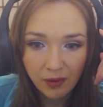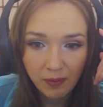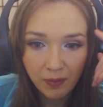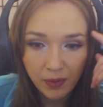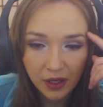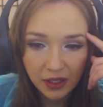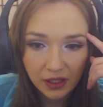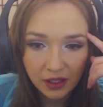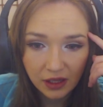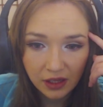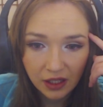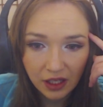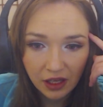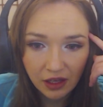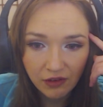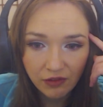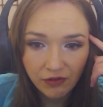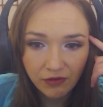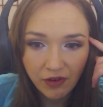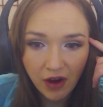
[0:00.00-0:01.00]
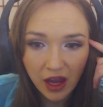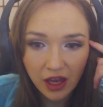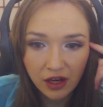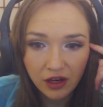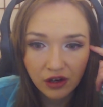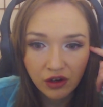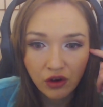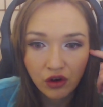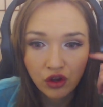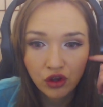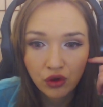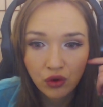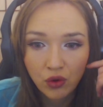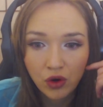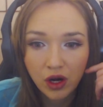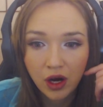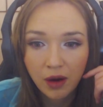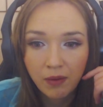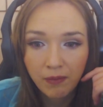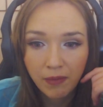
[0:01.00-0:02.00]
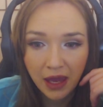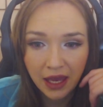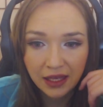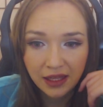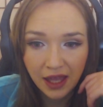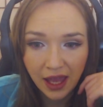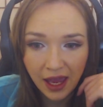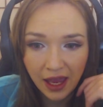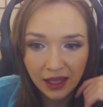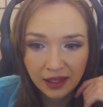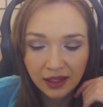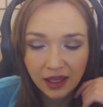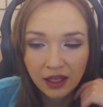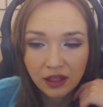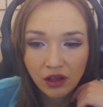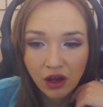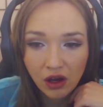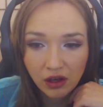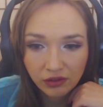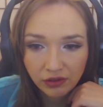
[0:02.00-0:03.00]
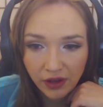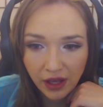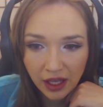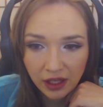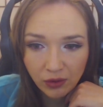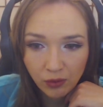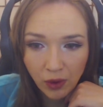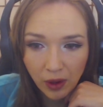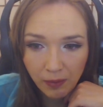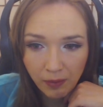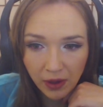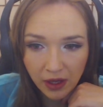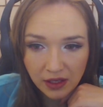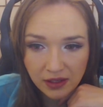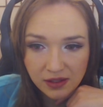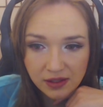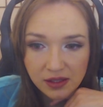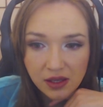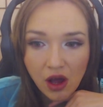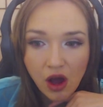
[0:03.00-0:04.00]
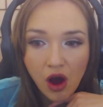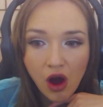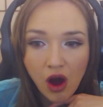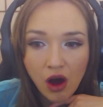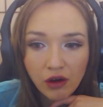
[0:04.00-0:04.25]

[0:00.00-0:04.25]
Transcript: repeatedly fire your main hand and offhand weapons